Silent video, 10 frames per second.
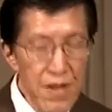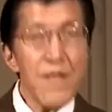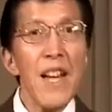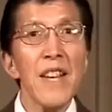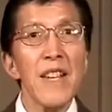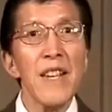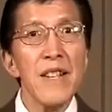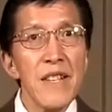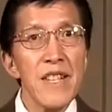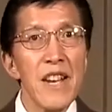that
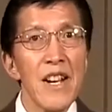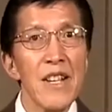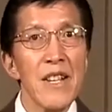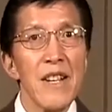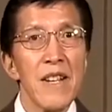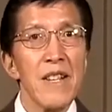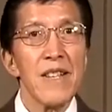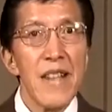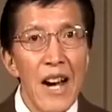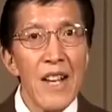insight
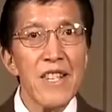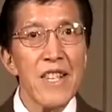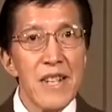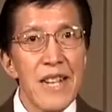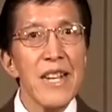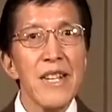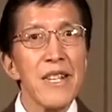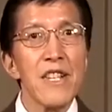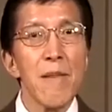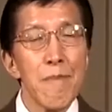does lead
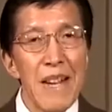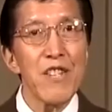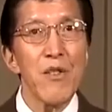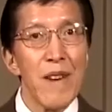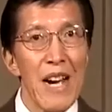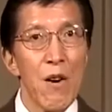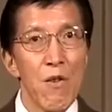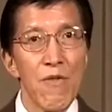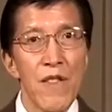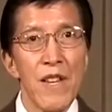to mental
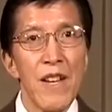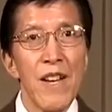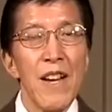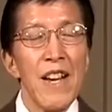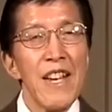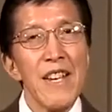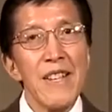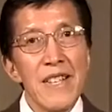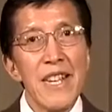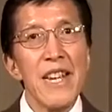health.
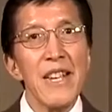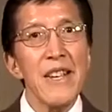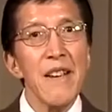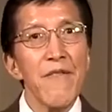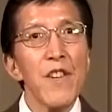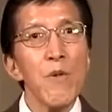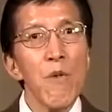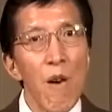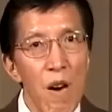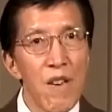Indeed, if you
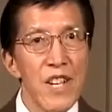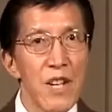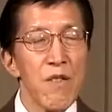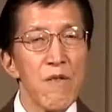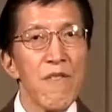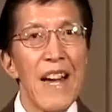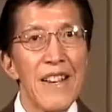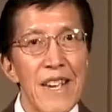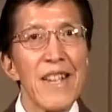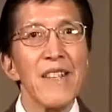argue that
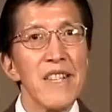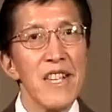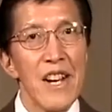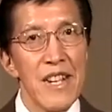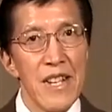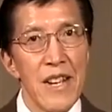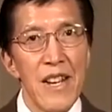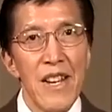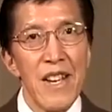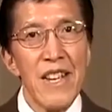insight
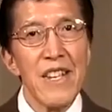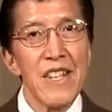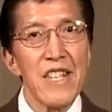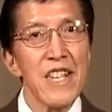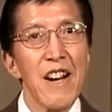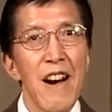is